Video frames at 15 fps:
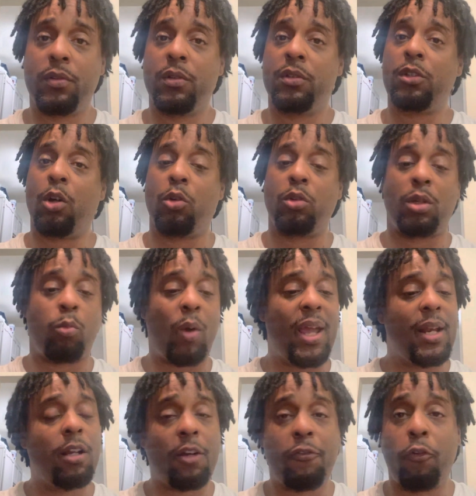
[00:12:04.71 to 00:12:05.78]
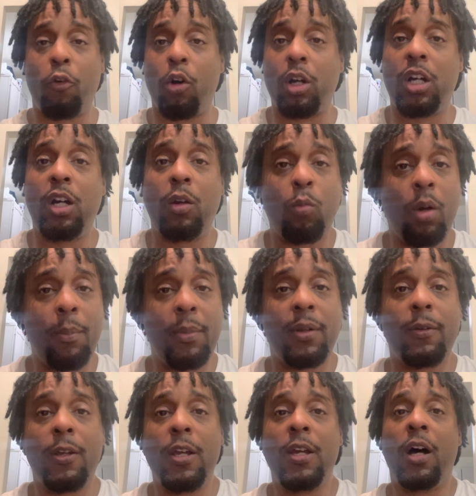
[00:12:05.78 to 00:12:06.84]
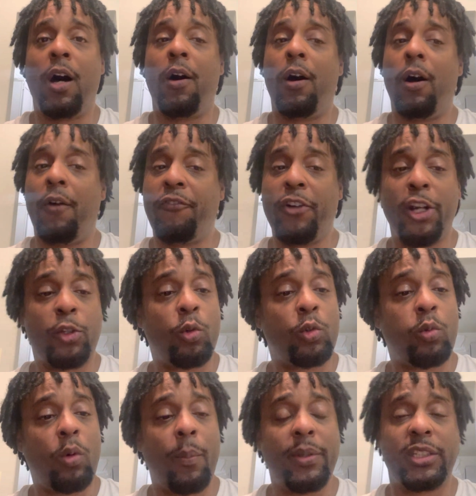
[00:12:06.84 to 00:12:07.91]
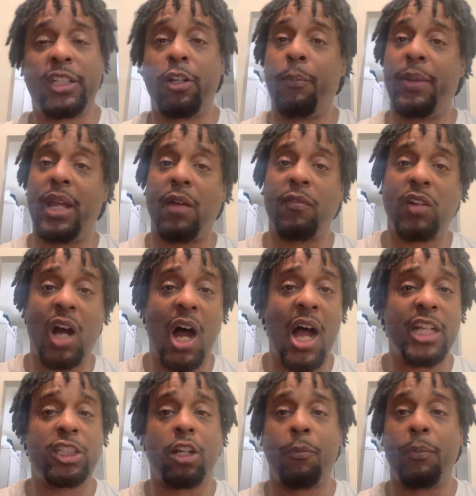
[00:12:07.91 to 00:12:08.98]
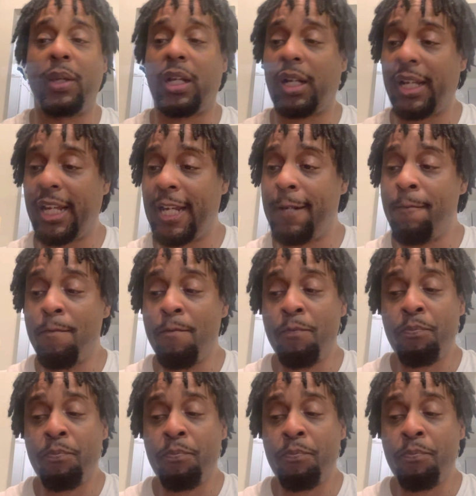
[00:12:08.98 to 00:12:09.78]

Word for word: So the way to look for a good woman, a, a virtuous woman, she's going to be of God. She's going to be clean.